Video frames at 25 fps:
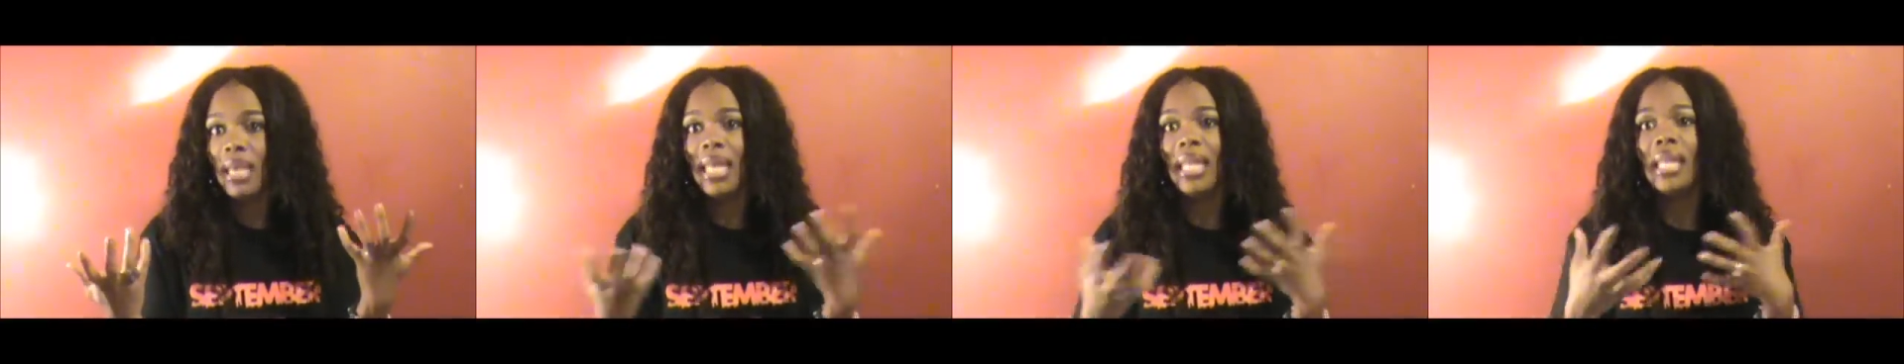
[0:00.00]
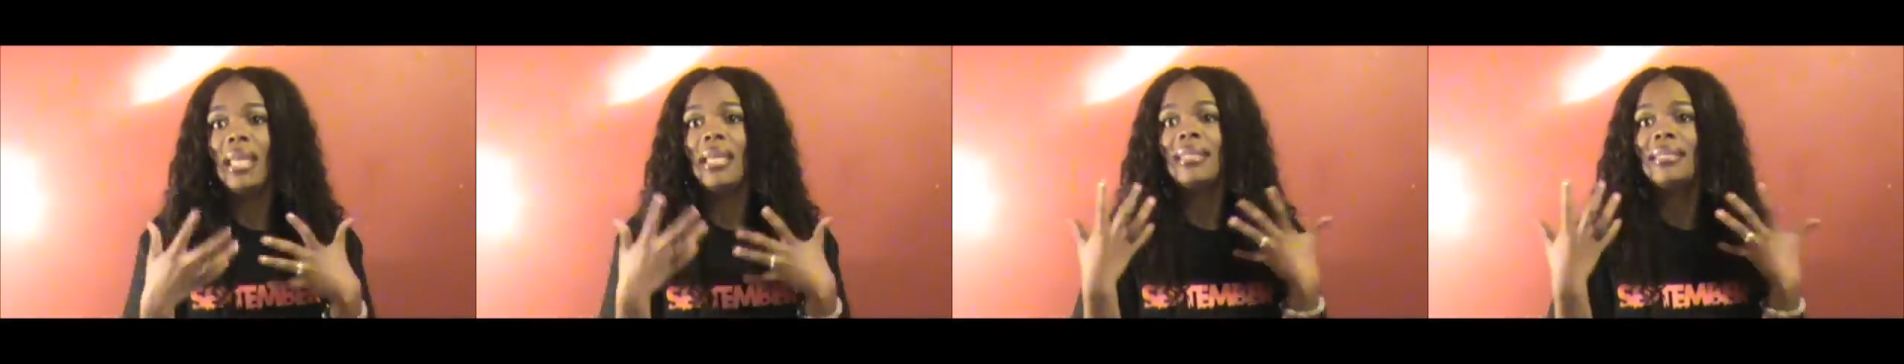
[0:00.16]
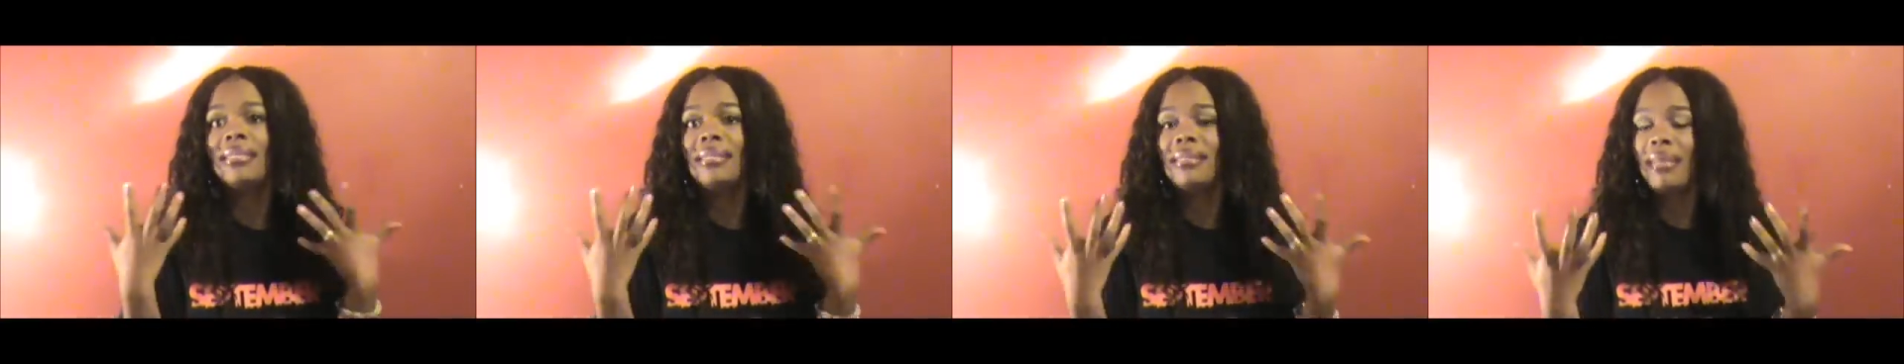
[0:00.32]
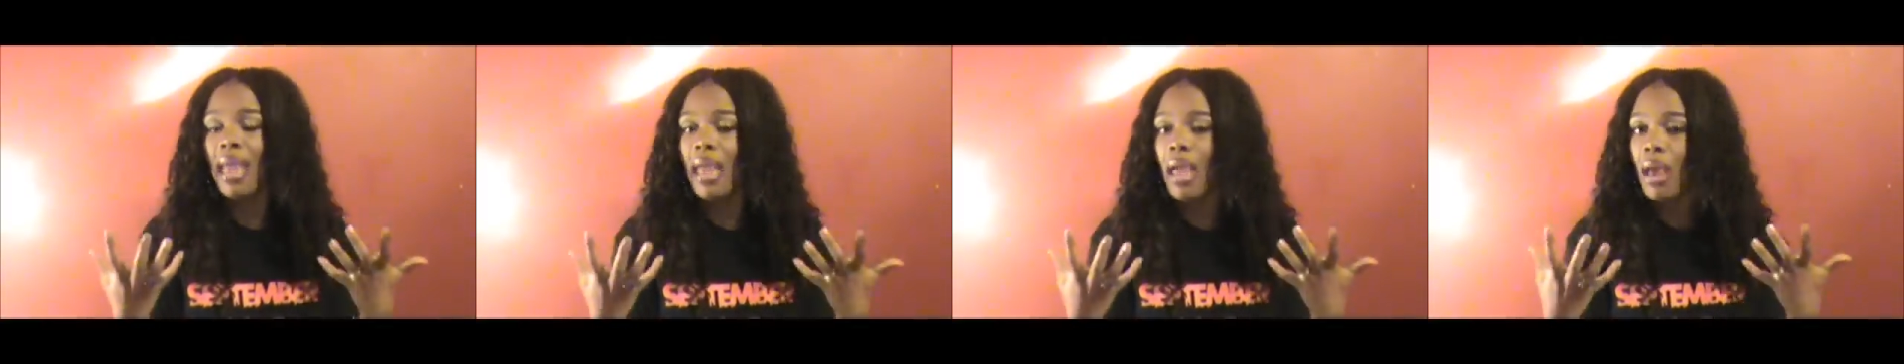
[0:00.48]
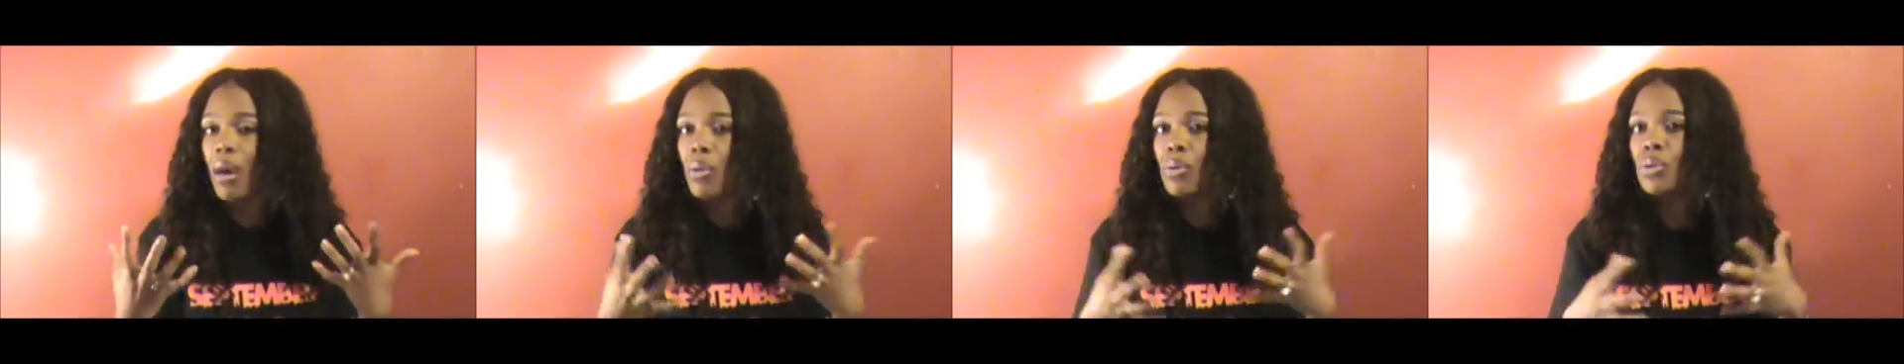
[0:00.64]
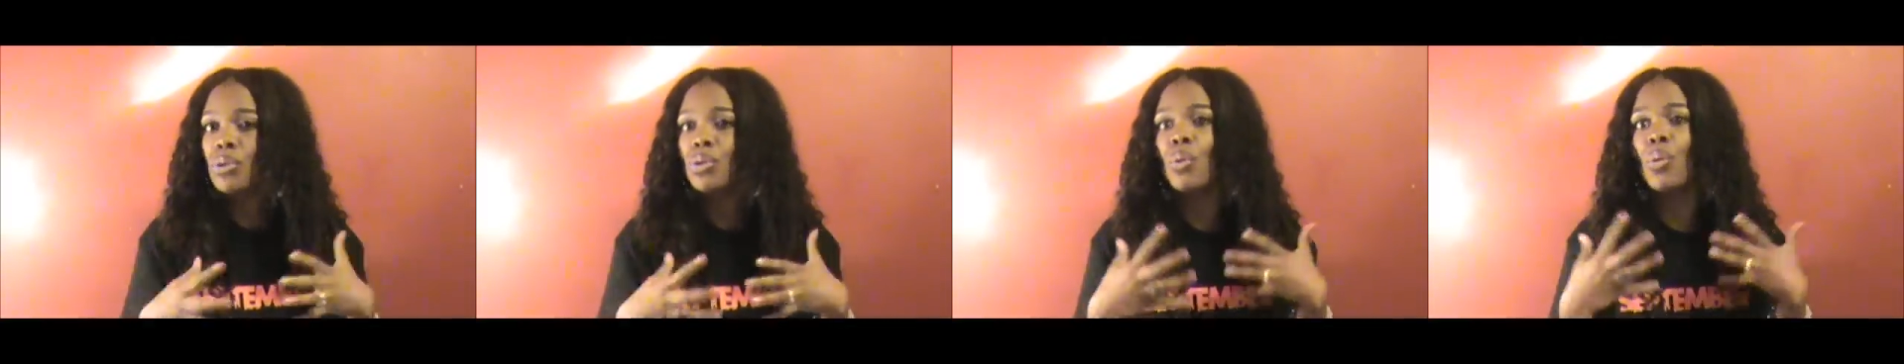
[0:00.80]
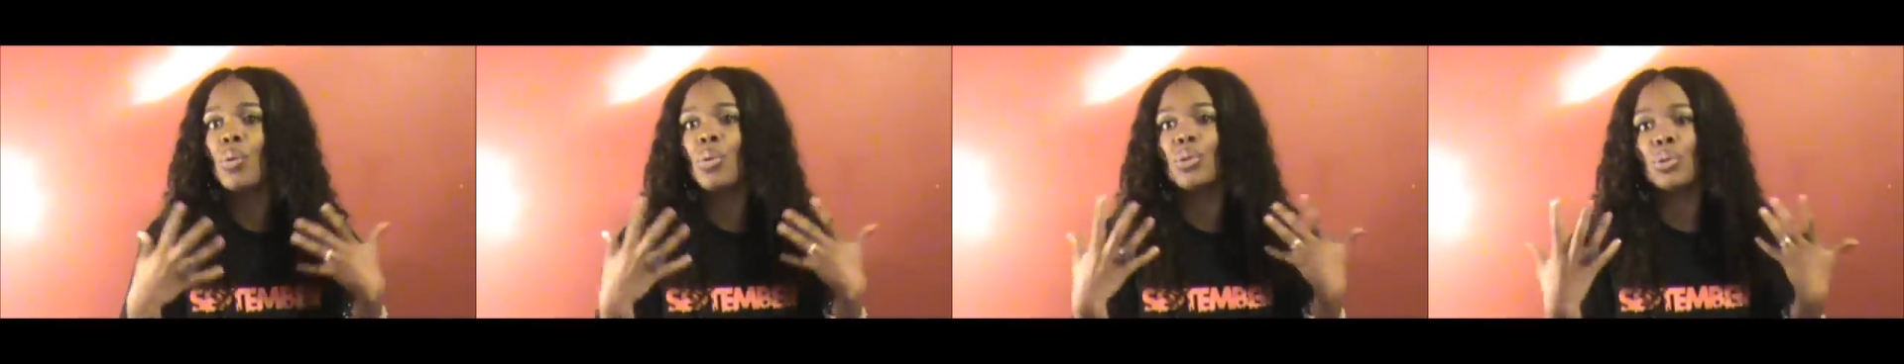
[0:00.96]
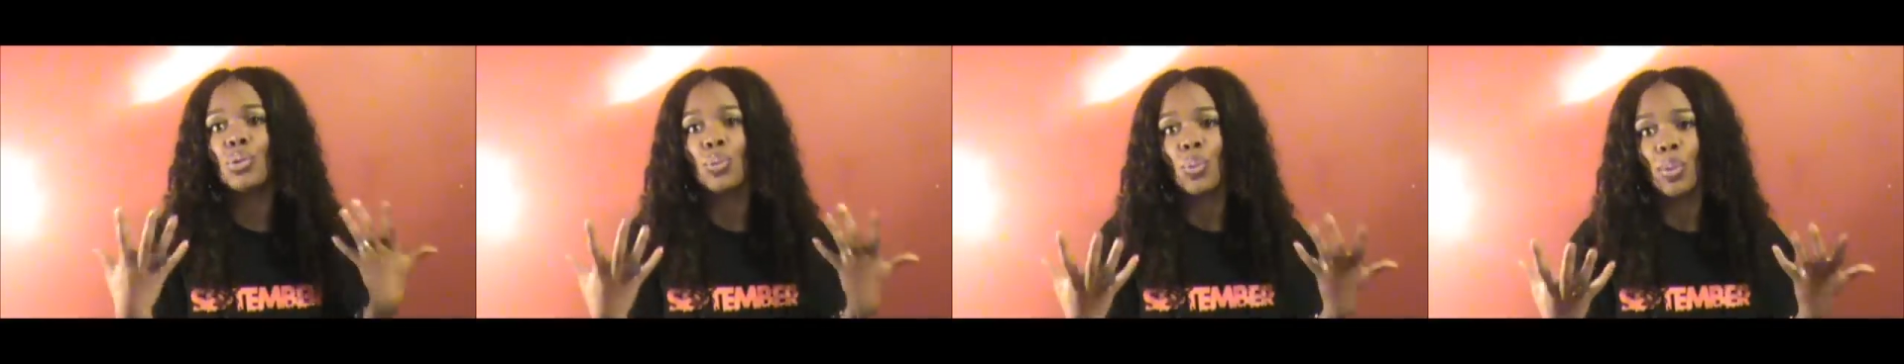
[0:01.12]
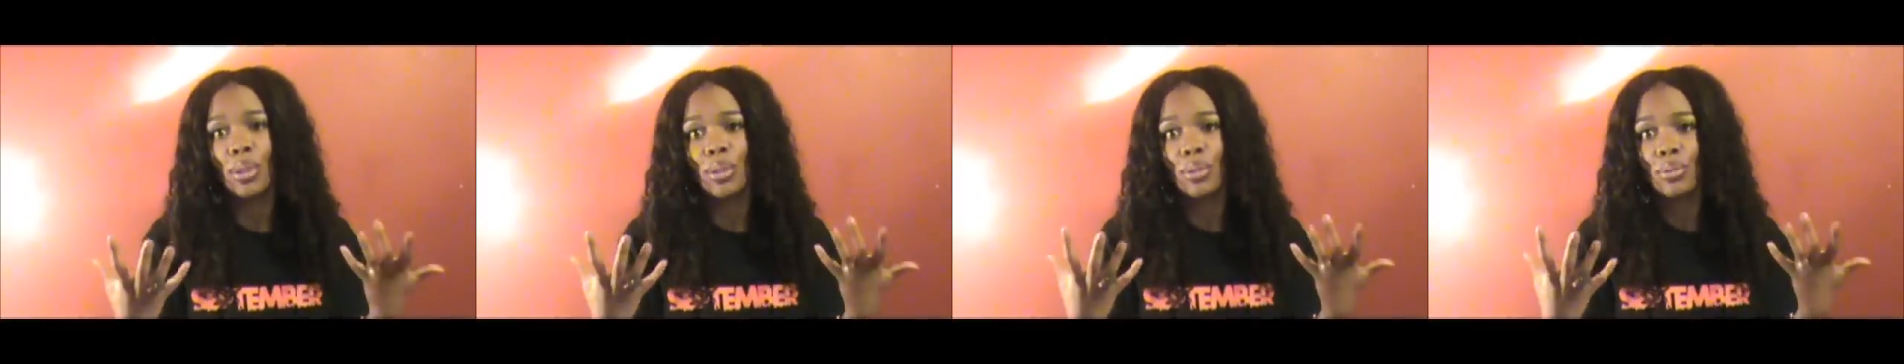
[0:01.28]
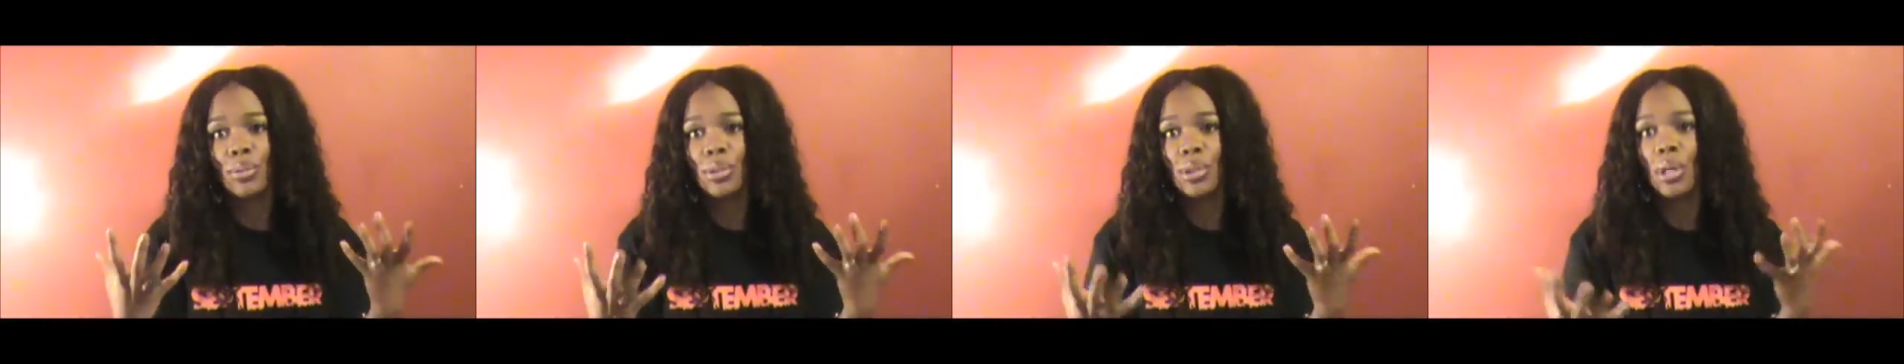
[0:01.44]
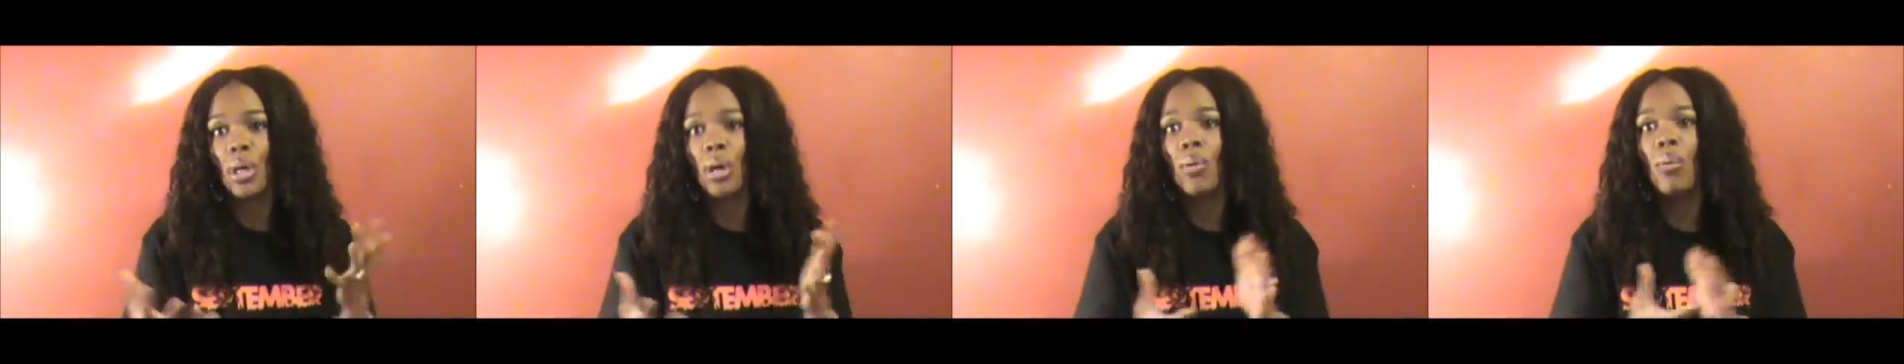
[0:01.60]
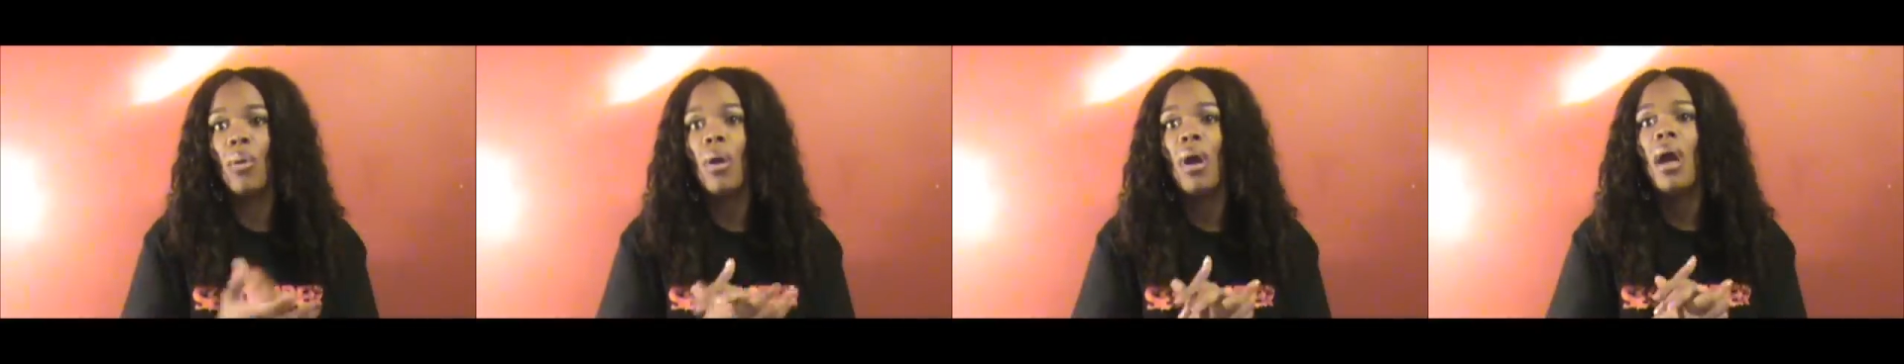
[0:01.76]
any sales on Twitter.
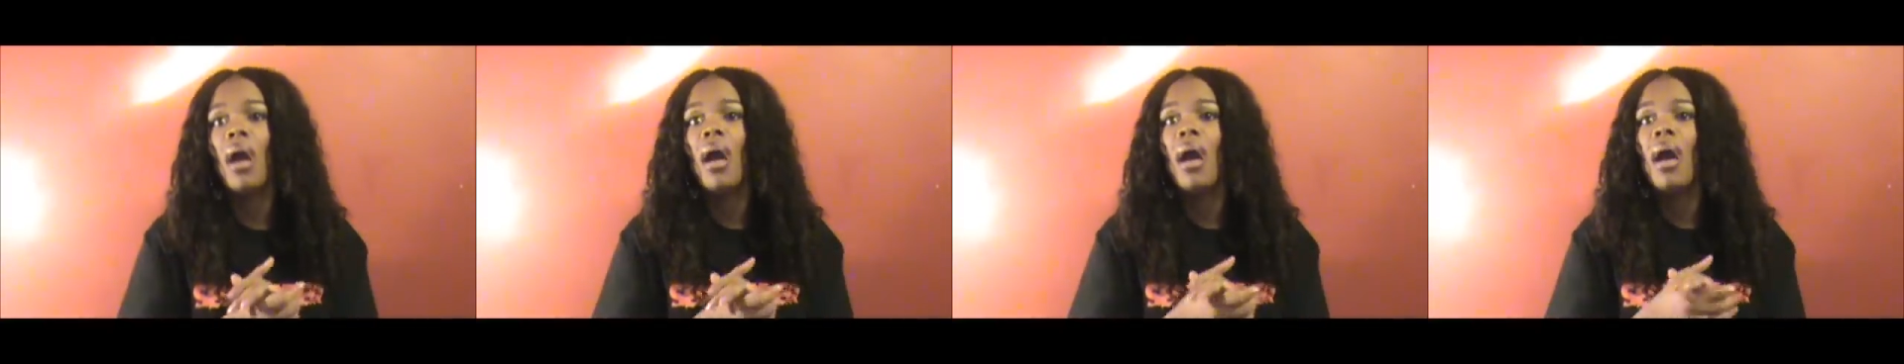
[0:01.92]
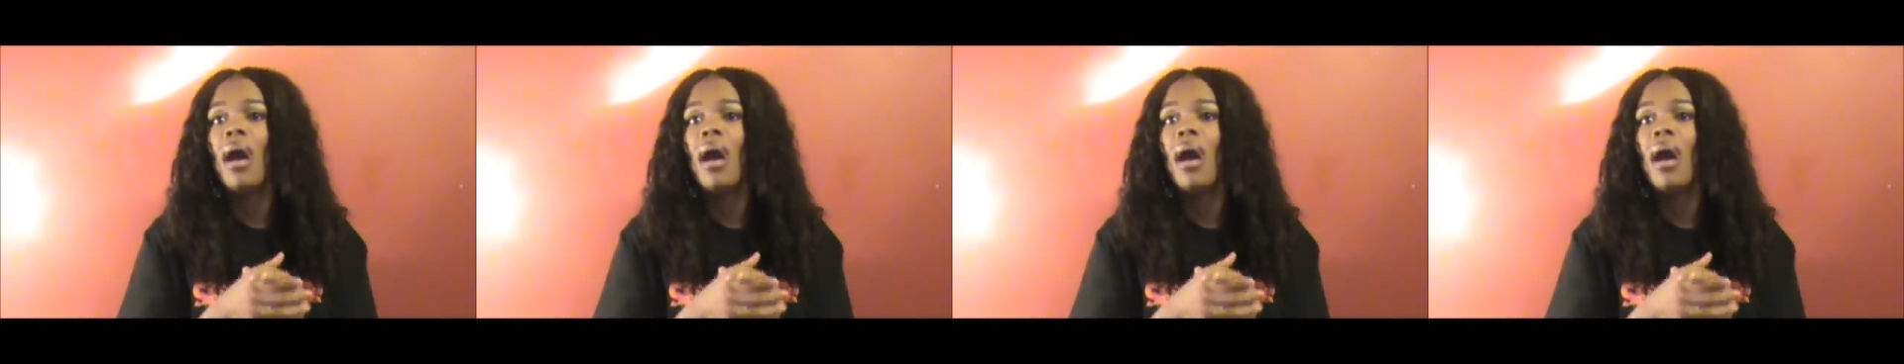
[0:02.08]
So